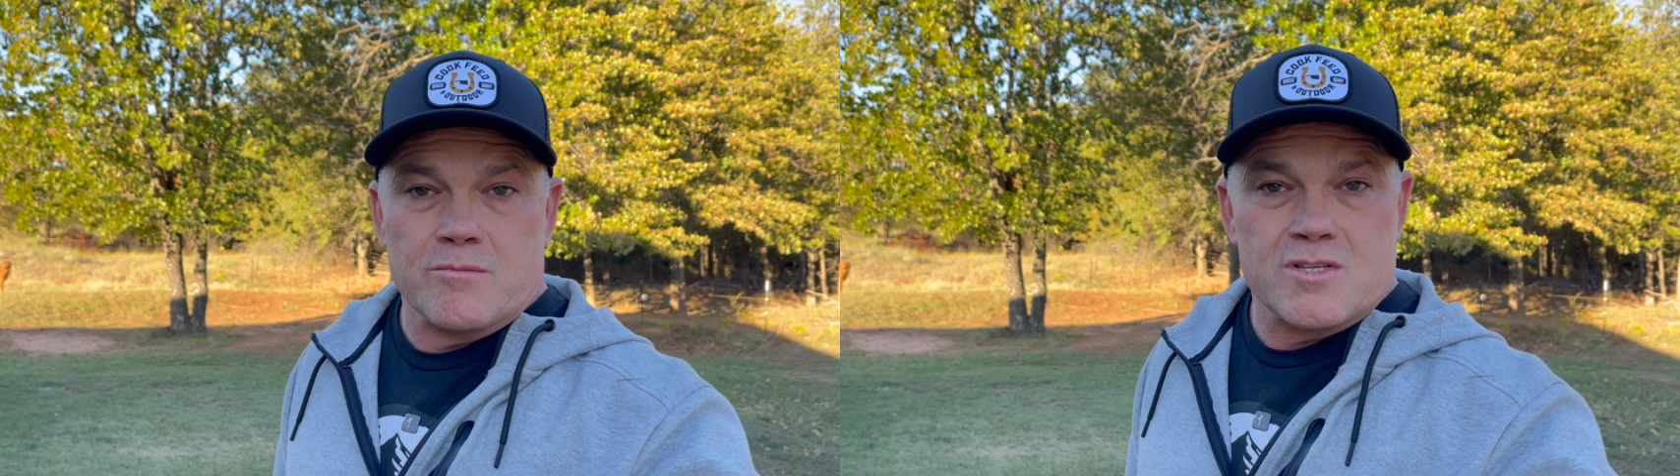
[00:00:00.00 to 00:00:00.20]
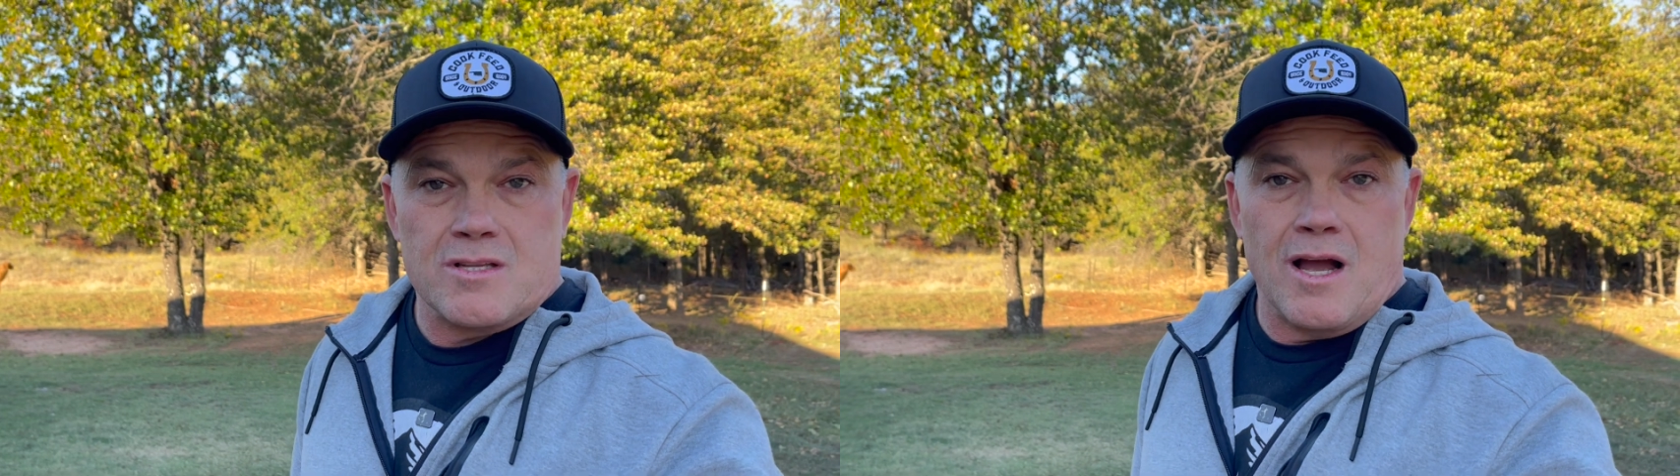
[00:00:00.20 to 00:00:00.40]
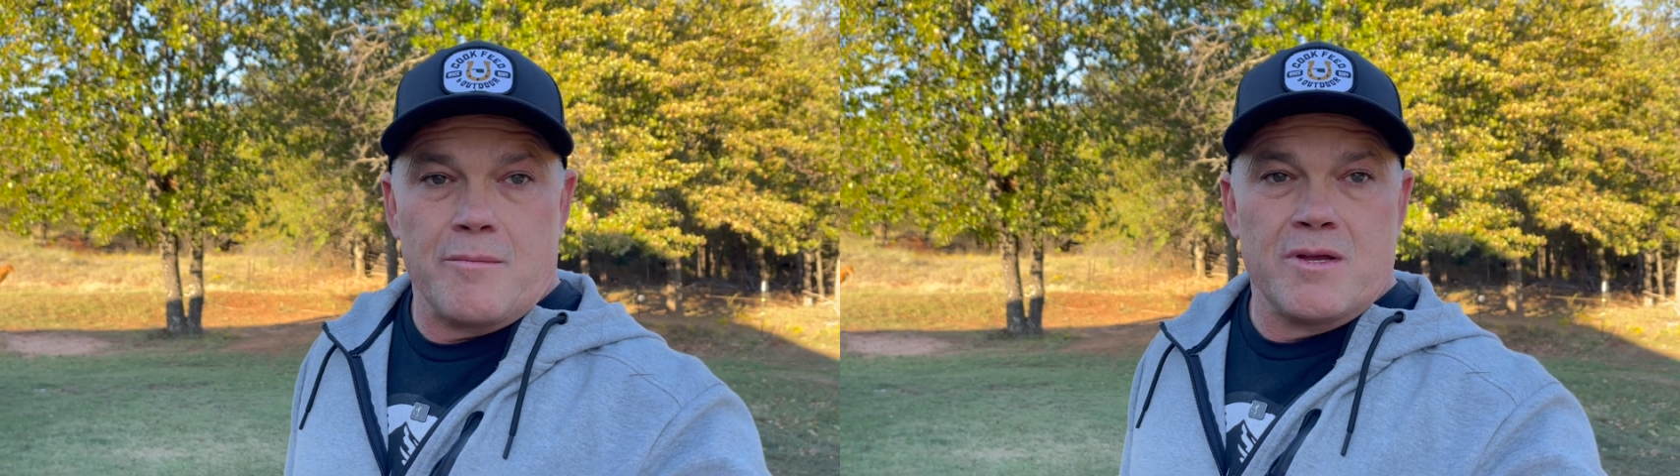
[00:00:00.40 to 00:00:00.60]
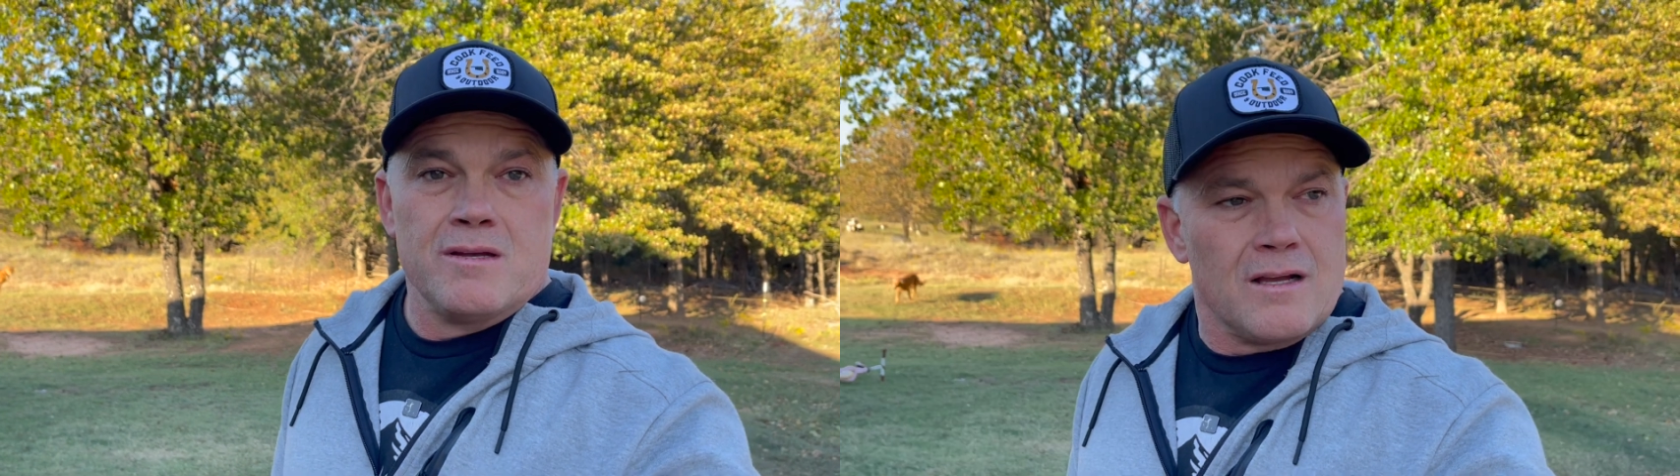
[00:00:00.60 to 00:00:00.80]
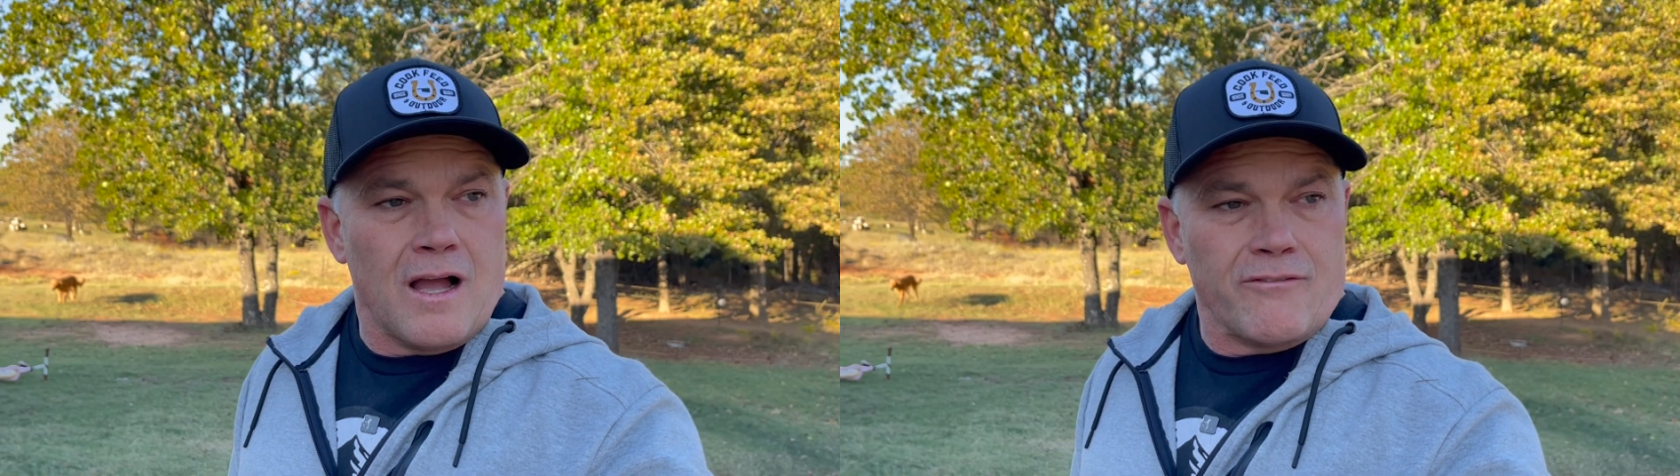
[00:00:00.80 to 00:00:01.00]
them to stop.
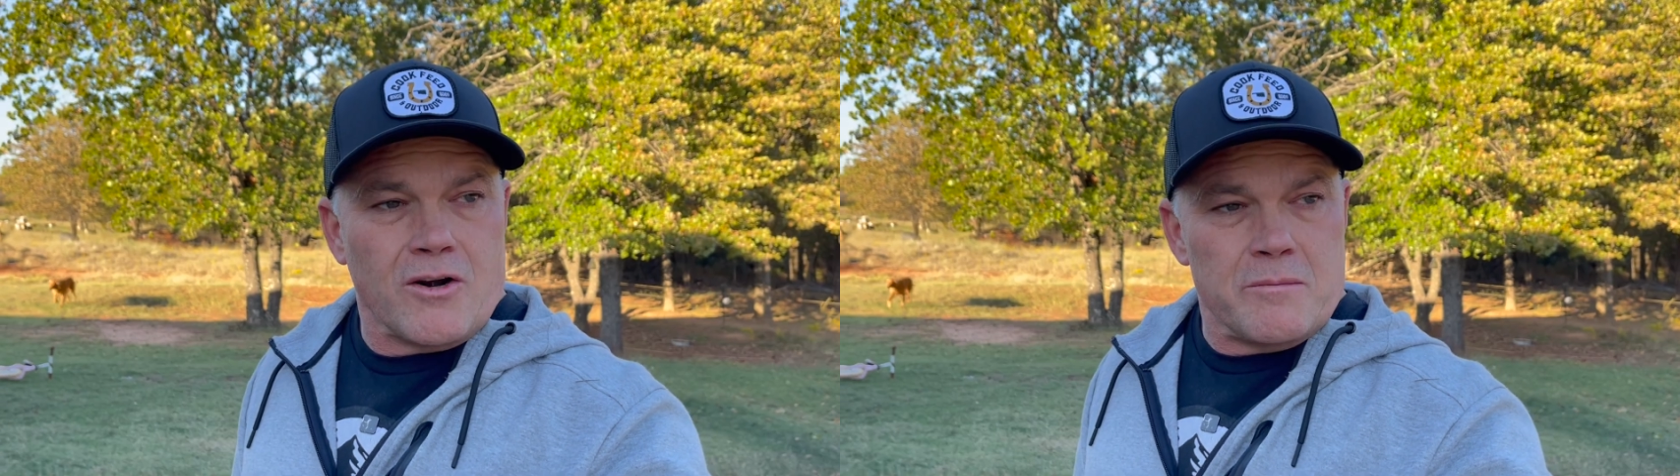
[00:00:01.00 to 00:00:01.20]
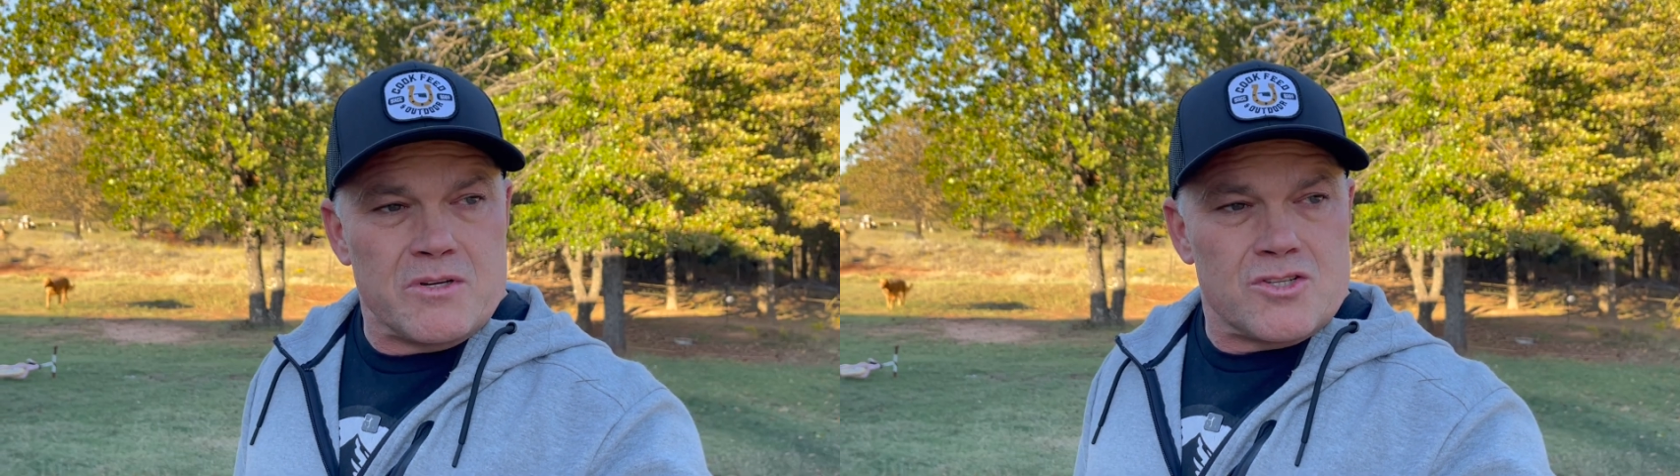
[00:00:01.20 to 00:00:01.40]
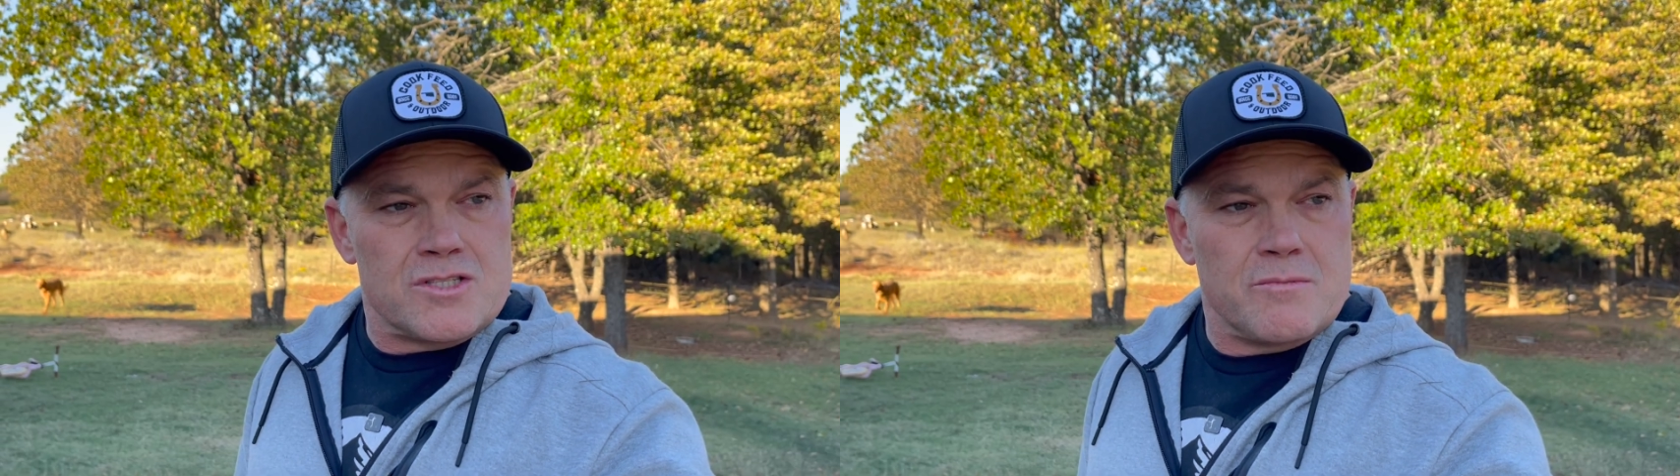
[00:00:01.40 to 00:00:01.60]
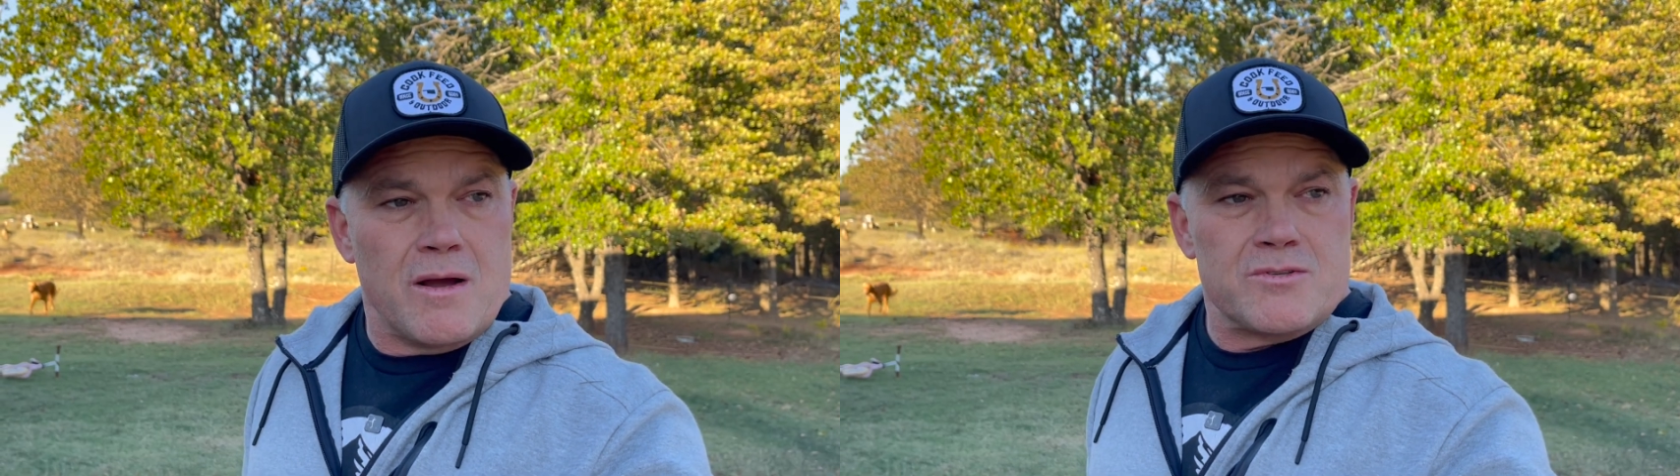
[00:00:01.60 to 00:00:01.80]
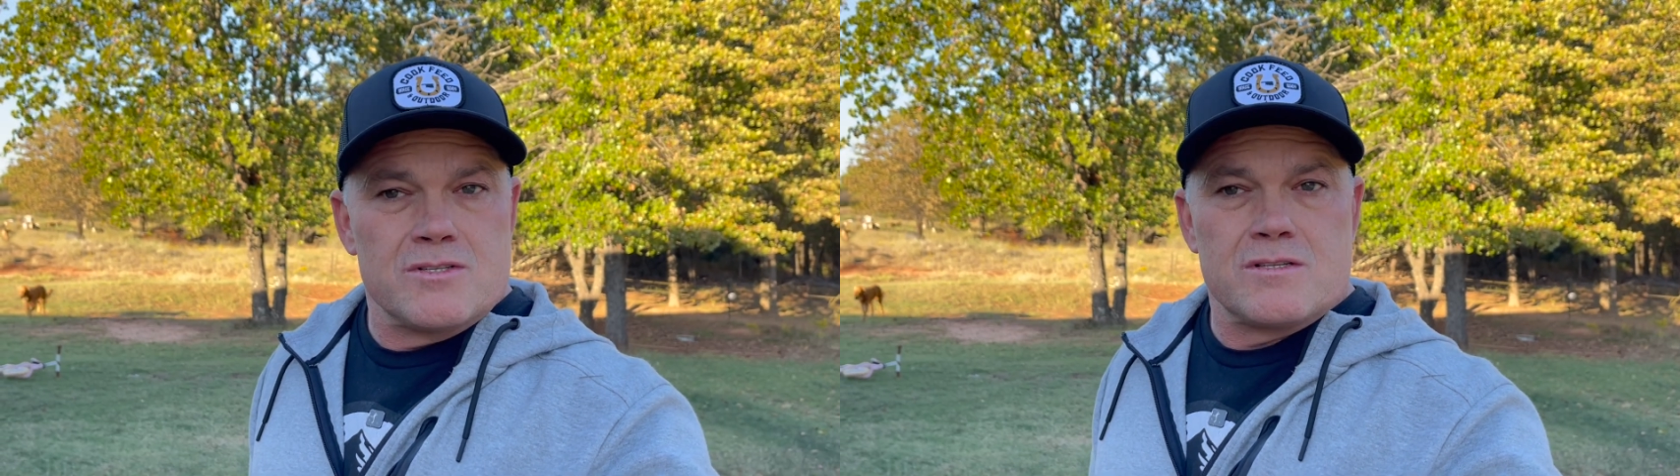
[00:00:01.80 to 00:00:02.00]
I've already mentioned some
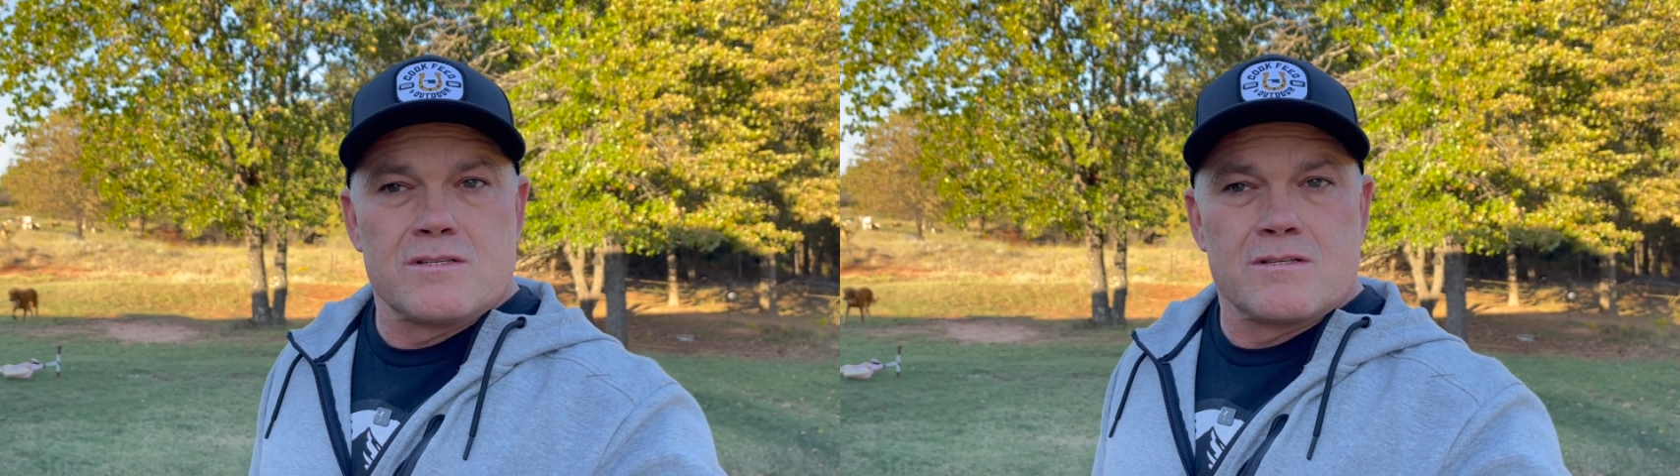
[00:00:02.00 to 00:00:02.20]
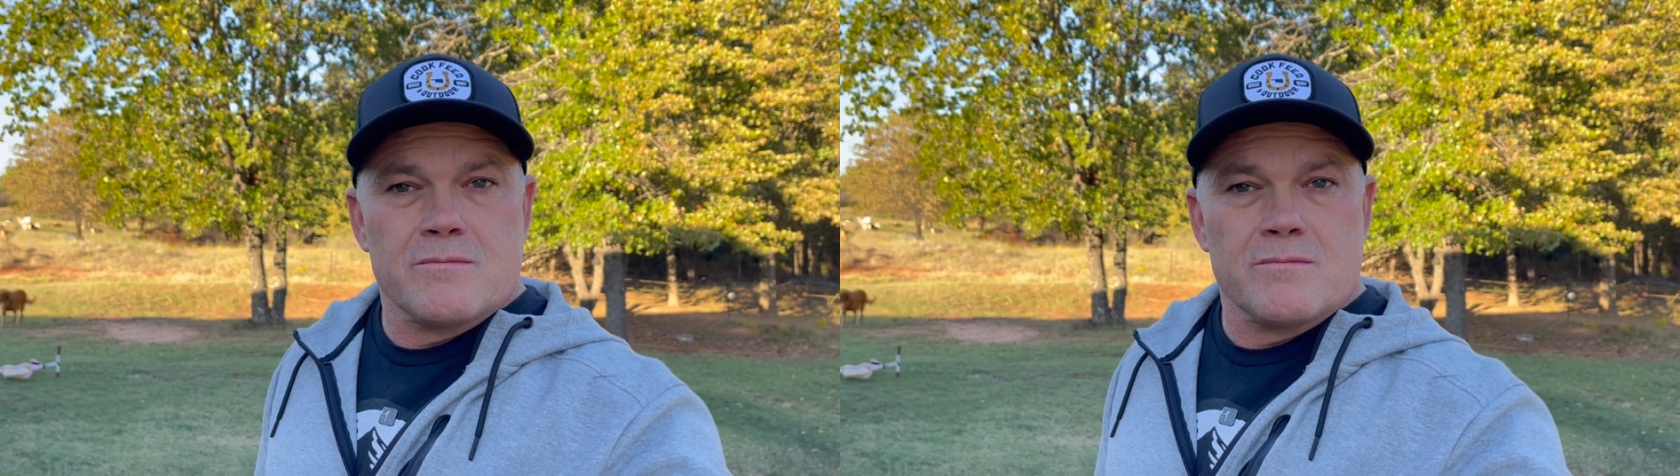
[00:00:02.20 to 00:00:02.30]
options